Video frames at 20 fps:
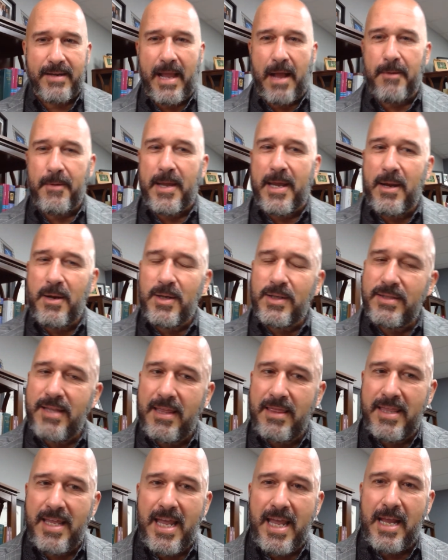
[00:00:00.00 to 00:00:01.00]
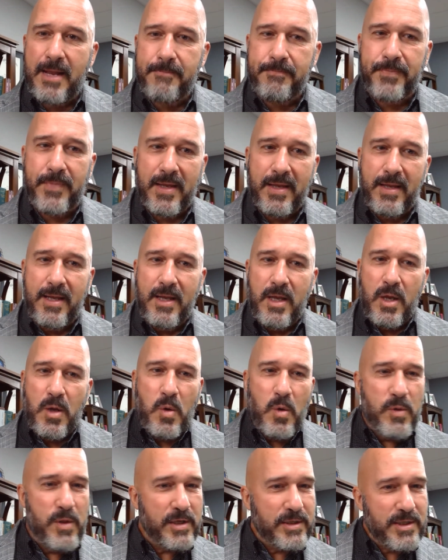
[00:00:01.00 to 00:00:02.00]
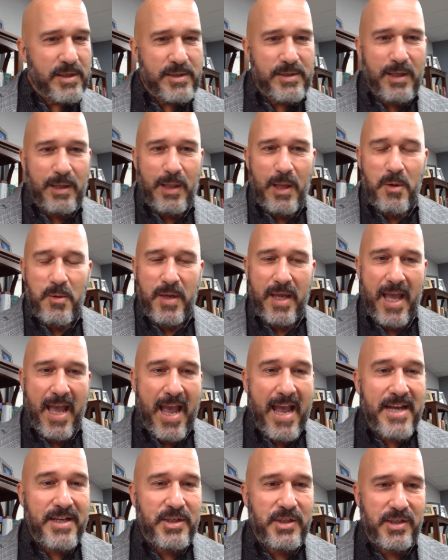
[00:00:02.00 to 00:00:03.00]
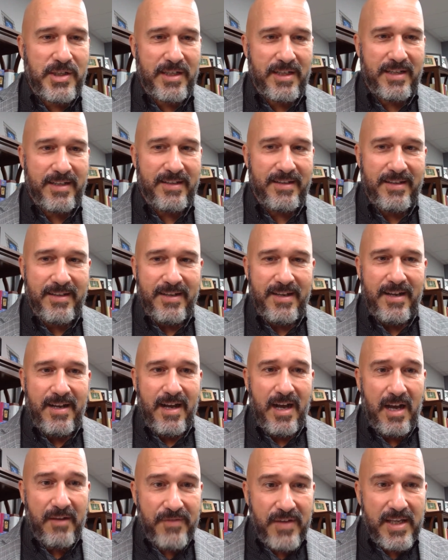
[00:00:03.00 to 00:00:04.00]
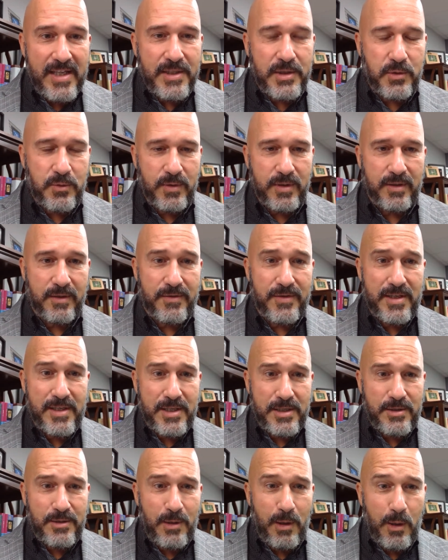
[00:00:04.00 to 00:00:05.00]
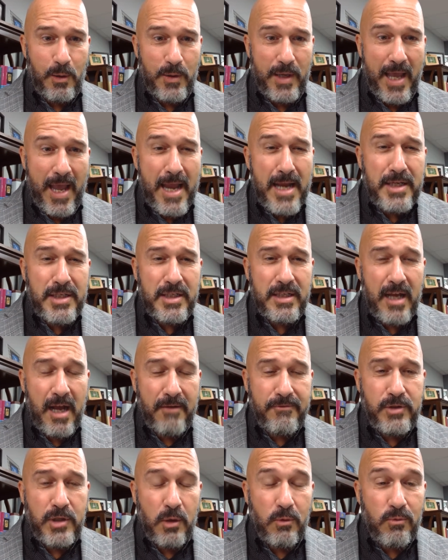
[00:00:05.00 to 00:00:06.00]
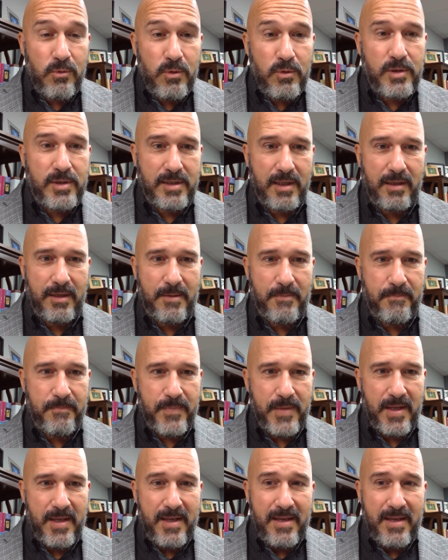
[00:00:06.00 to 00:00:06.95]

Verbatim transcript: Now, here's the thing this is the location of Israel, this is the location of Jerusalem.